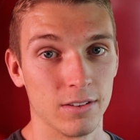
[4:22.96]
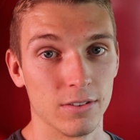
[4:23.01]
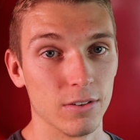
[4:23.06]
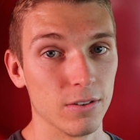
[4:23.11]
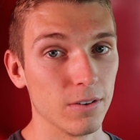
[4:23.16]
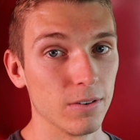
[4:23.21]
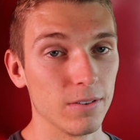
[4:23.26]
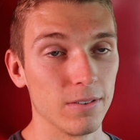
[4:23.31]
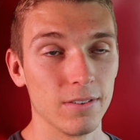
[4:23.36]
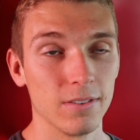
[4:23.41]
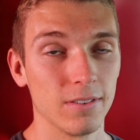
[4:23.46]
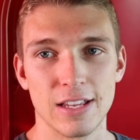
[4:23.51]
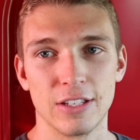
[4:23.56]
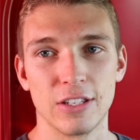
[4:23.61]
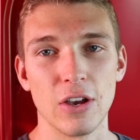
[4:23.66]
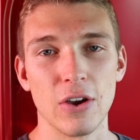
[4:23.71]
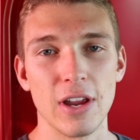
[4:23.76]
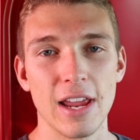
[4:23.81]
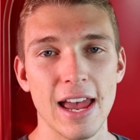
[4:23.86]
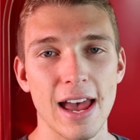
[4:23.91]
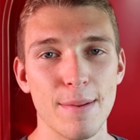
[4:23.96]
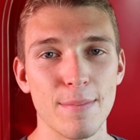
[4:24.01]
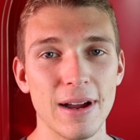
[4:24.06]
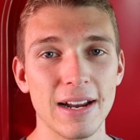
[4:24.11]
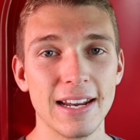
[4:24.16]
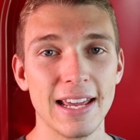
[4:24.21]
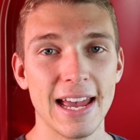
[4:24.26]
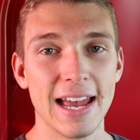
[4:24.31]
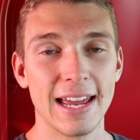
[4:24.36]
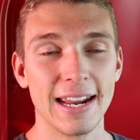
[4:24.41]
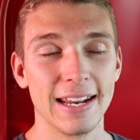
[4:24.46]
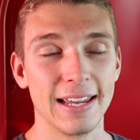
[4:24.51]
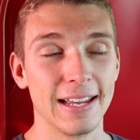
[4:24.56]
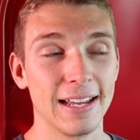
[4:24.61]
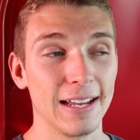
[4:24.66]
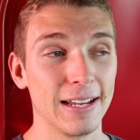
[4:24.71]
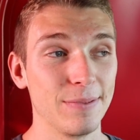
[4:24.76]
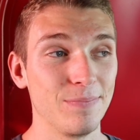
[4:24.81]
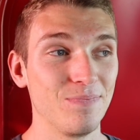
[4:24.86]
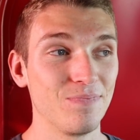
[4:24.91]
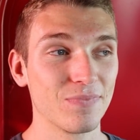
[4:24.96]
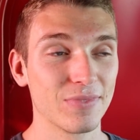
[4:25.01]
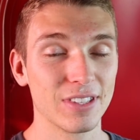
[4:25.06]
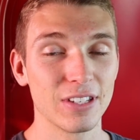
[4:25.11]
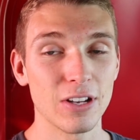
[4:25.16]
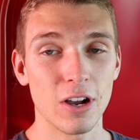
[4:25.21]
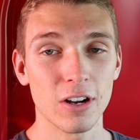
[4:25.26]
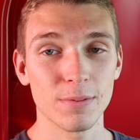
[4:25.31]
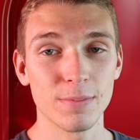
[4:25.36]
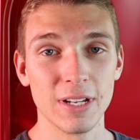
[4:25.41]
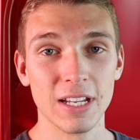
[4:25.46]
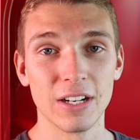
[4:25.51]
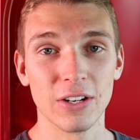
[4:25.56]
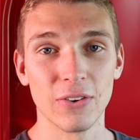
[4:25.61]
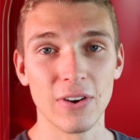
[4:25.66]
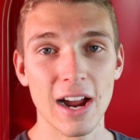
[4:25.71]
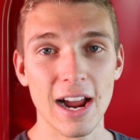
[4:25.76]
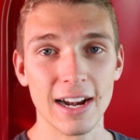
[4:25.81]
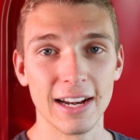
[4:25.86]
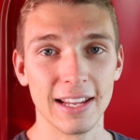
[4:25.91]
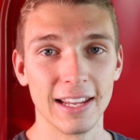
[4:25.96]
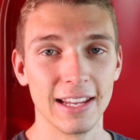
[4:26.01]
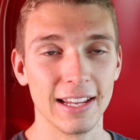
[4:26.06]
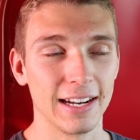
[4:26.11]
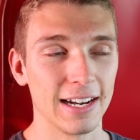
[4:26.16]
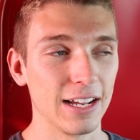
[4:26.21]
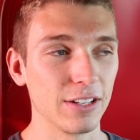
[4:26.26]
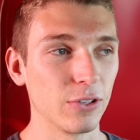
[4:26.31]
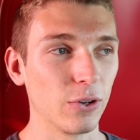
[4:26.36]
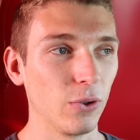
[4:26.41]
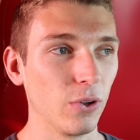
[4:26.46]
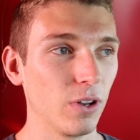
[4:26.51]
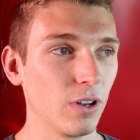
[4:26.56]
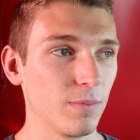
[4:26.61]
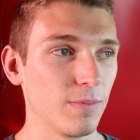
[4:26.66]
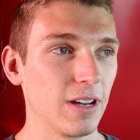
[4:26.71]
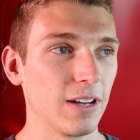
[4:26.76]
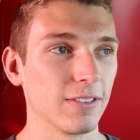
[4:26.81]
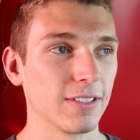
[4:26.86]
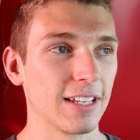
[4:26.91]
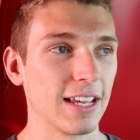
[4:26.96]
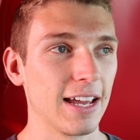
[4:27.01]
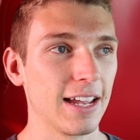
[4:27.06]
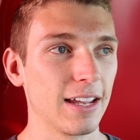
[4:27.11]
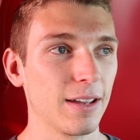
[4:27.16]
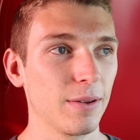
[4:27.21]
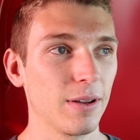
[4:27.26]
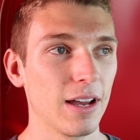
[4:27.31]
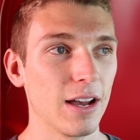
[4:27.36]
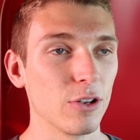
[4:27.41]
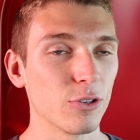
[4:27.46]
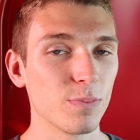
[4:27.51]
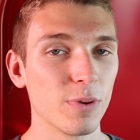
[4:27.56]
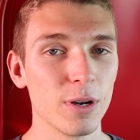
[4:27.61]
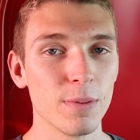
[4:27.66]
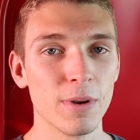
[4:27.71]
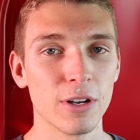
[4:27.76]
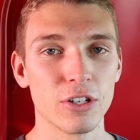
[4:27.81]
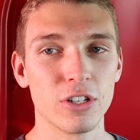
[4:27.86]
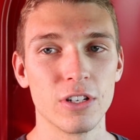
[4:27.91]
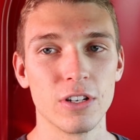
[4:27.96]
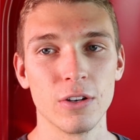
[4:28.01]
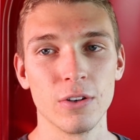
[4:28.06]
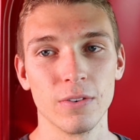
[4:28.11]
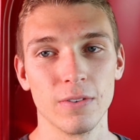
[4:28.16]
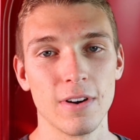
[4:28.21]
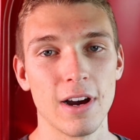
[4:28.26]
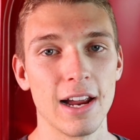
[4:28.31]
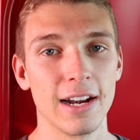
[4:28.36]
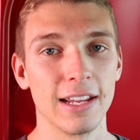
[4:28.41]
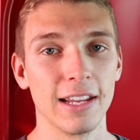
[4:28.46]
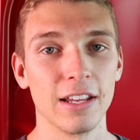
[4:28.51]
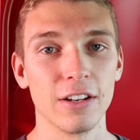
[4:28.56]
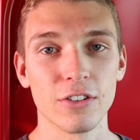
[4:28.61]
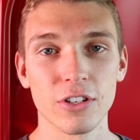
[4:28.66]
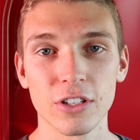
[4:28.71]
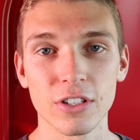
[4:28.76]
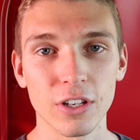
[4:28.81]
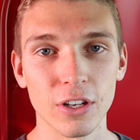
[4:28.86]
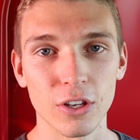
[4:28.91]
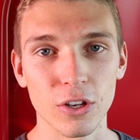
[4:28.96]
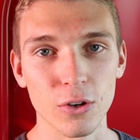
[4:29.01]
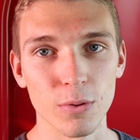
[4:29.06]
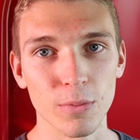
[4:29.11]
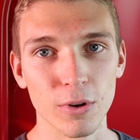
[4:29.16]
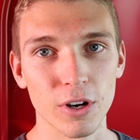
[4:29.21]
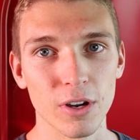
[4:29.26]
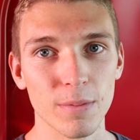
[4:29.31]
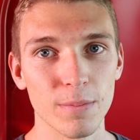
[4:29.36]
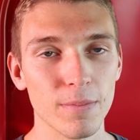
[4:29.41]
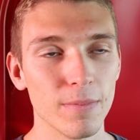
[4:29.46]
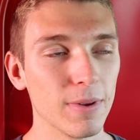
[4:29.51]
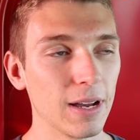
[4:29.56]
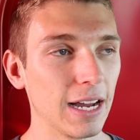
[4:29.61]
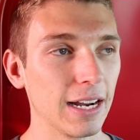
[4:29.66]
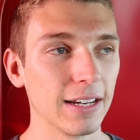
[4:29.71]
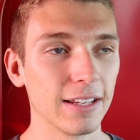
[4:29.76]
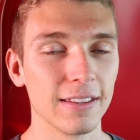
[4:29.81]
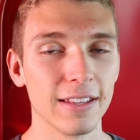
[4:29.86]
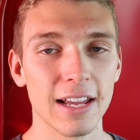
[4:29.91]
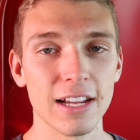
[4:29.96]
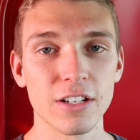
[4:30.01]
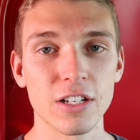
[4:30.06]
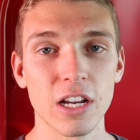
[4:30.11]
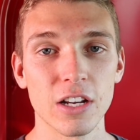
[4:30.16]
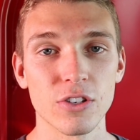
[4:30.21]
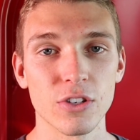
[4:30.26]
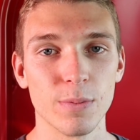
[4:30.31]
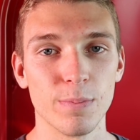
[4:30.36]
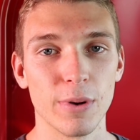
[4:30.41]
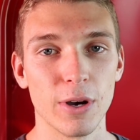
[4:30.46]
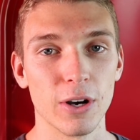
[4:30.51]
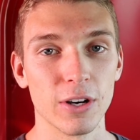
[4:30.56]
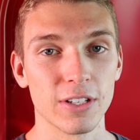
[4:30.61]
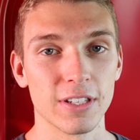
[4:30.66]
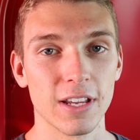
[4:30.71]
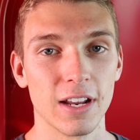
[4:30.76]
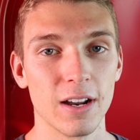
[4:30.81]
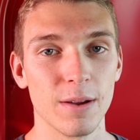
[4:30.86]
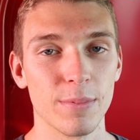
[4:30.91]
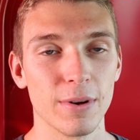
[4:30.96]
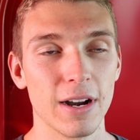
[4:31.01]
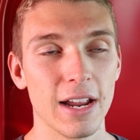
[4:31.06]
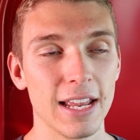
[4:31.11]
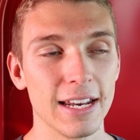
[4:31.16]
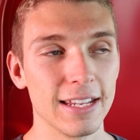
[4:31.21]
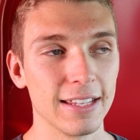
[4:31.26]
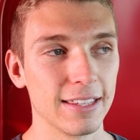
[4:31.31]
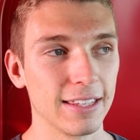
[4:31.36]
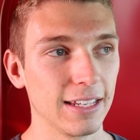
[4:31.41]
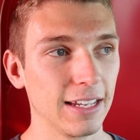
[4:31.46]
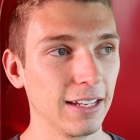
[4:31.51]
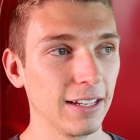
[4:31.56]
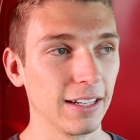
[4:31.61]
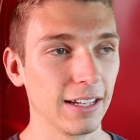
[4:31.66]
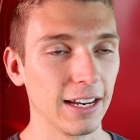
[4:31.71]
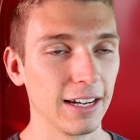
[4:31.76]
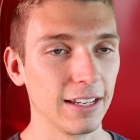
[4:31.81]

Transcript: Dude. So yeah, my dad talked me into riding it, and I told him, I was pretty much riding it just to humor him. I didn't like change the bar setup or anything.